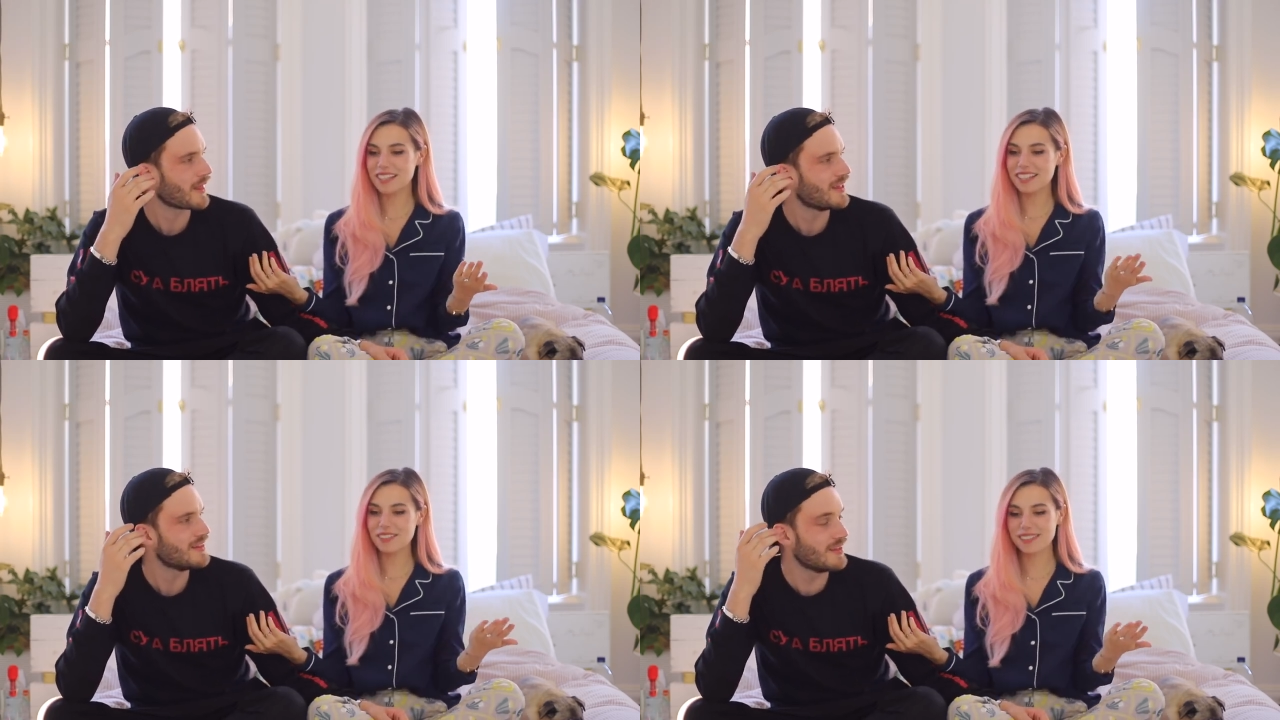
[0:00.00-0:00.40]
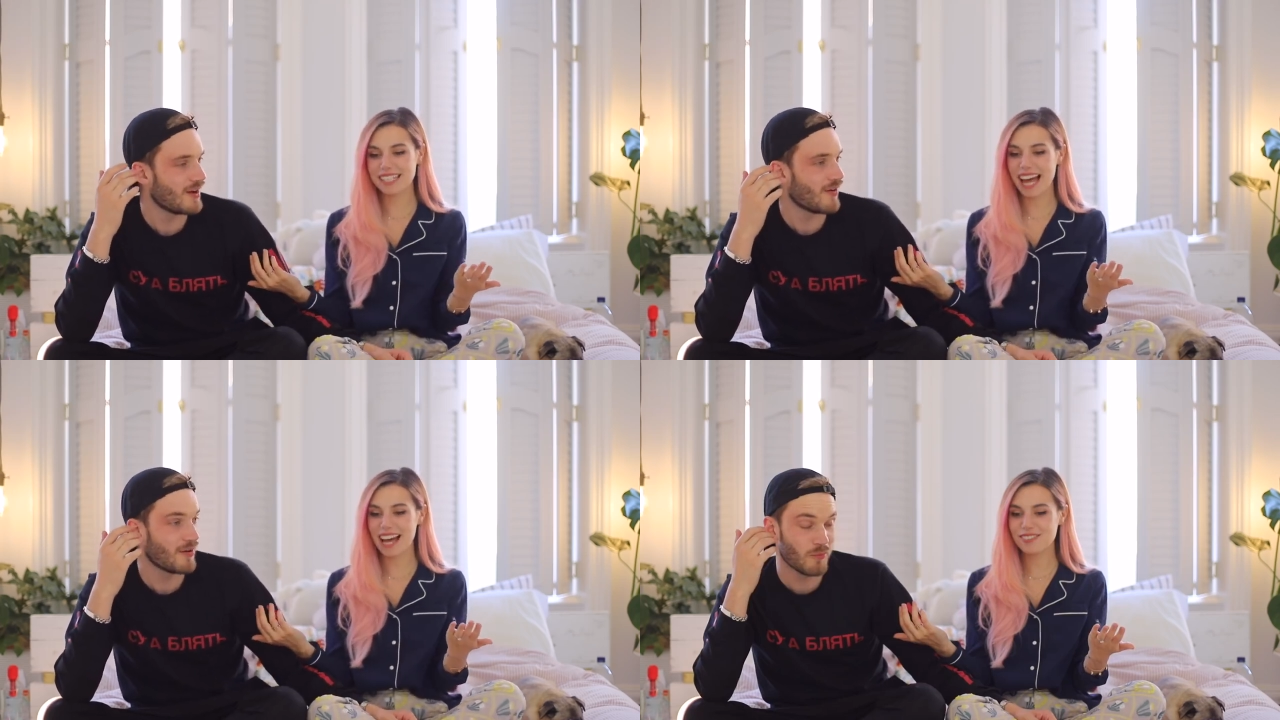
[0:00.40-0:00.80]
Speaker 1: funny, and you were no,
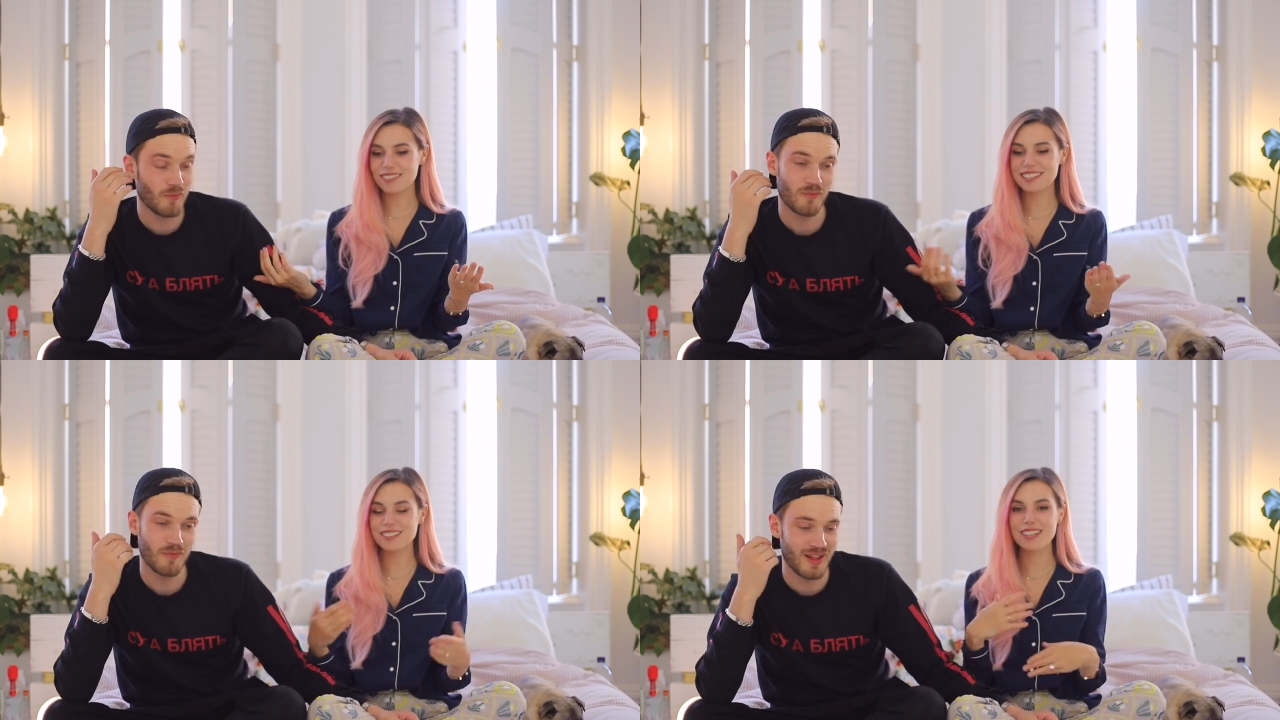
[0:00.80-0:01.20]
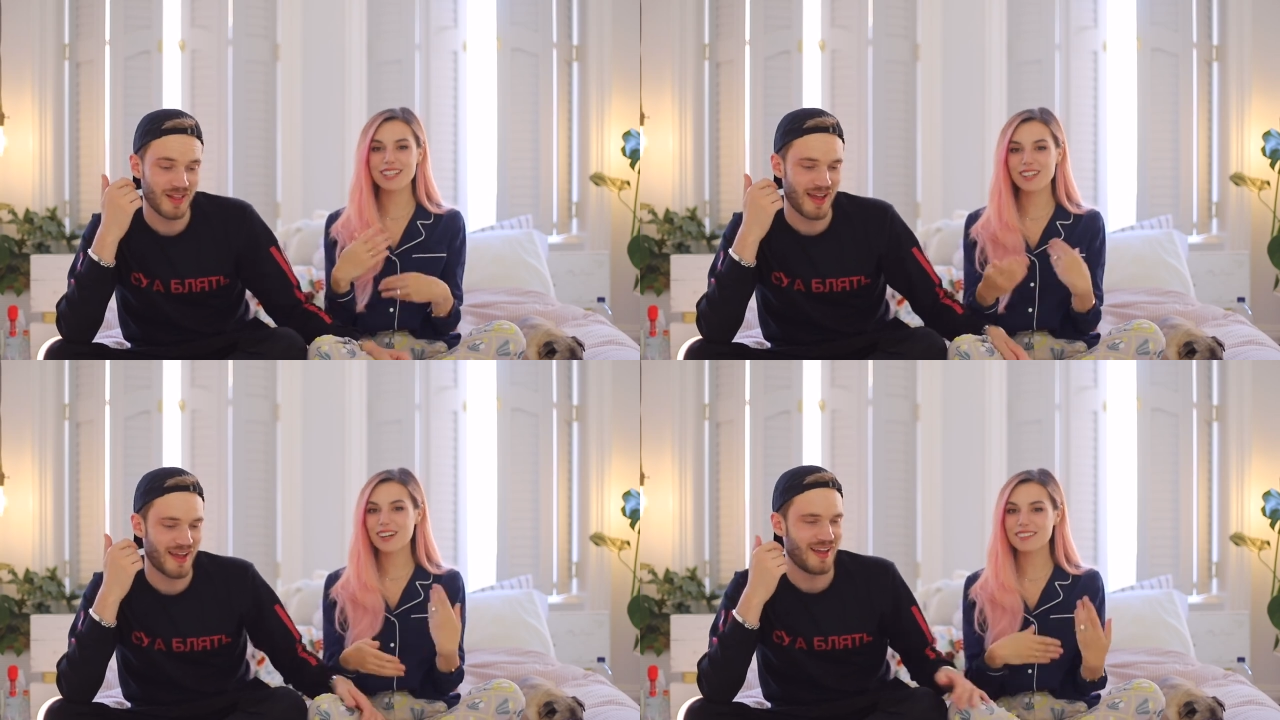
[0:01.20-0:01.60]
laughing, so well,
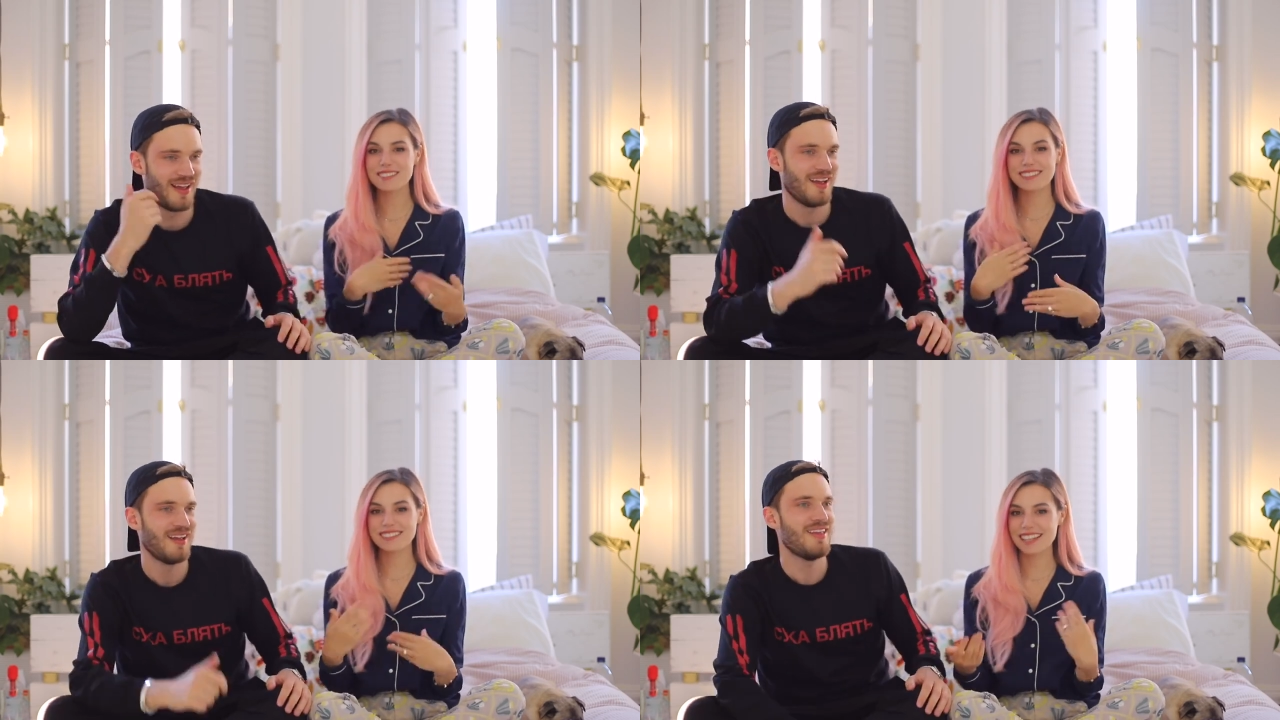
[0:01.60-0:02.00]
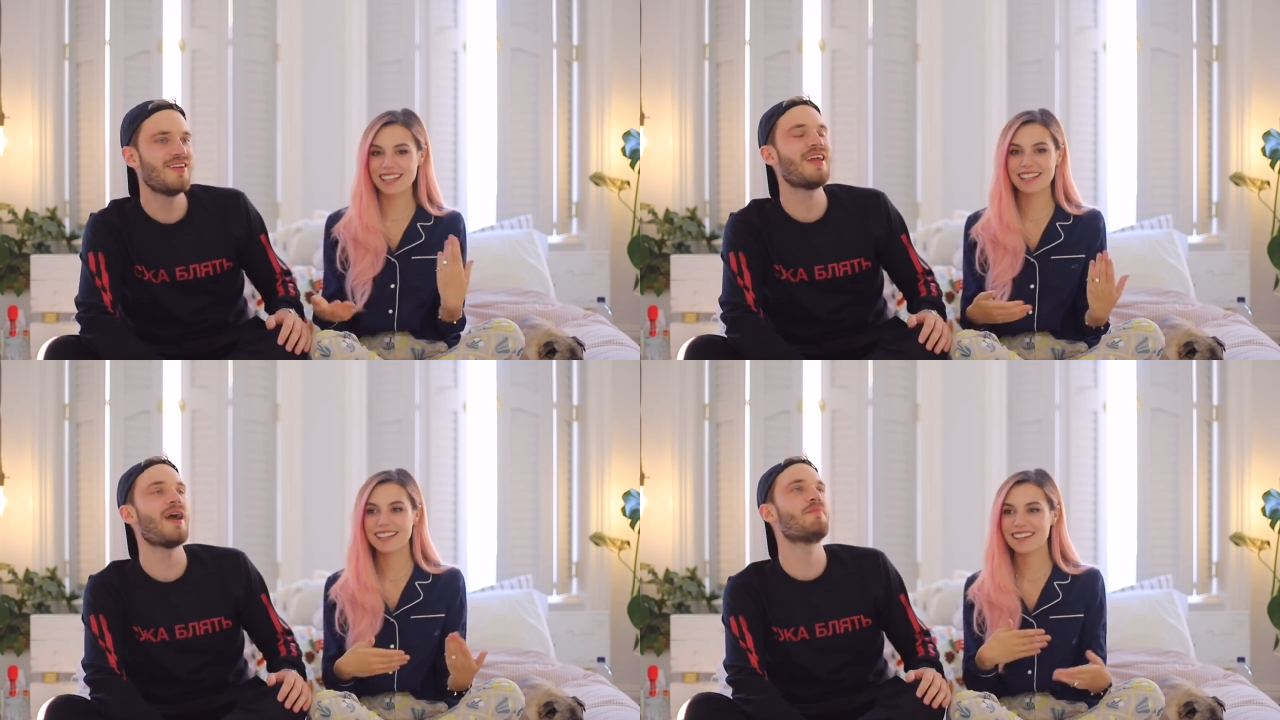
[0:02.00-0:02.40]
I thought it was like.
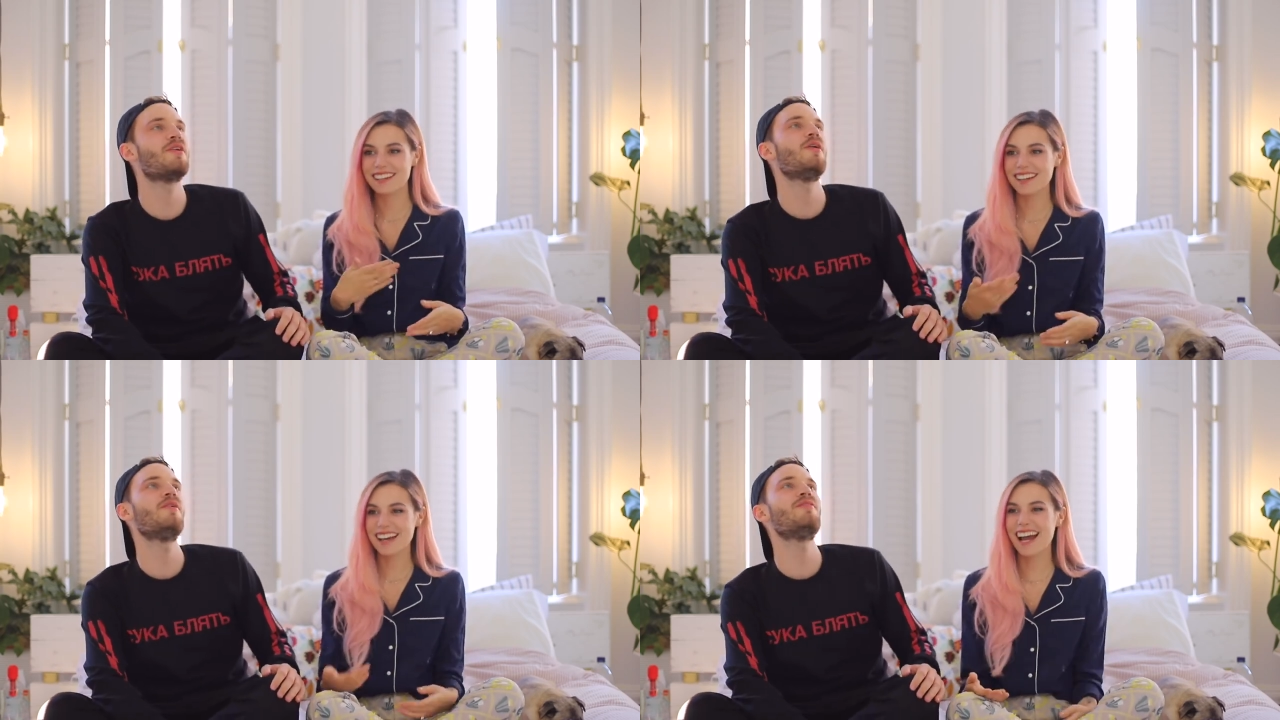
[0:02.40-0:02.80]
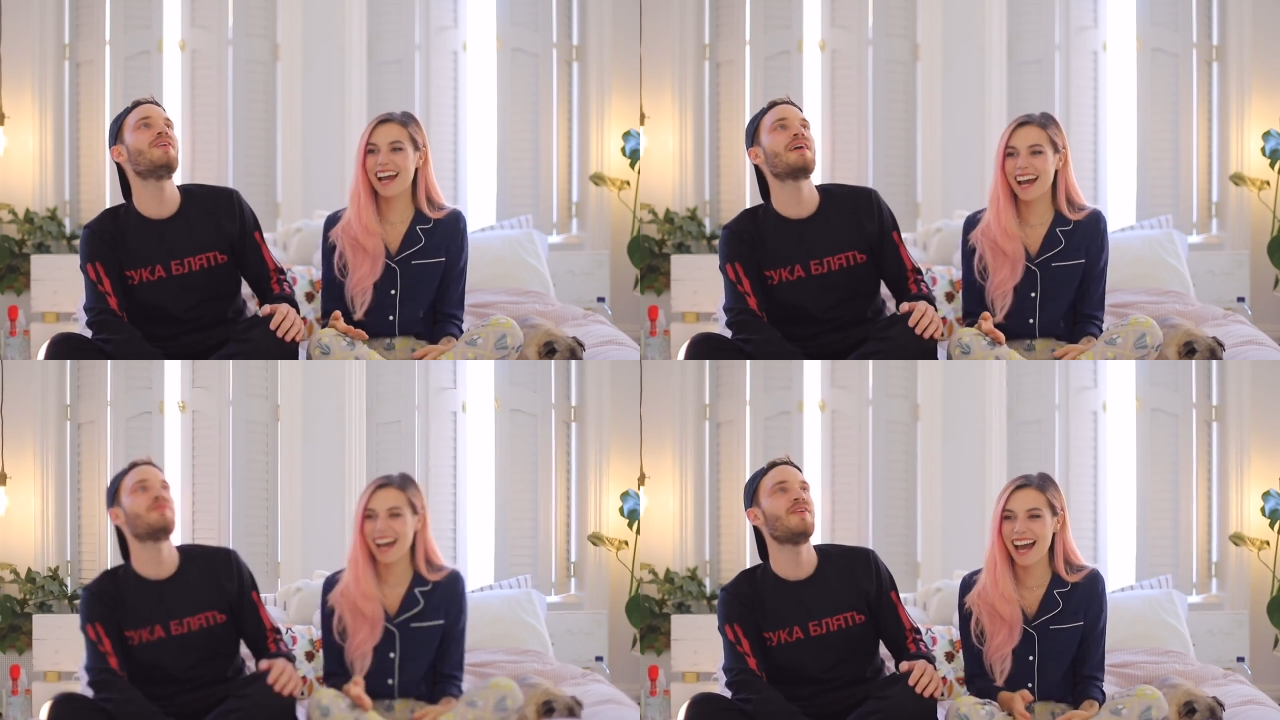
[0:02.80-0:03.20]
You kept going for like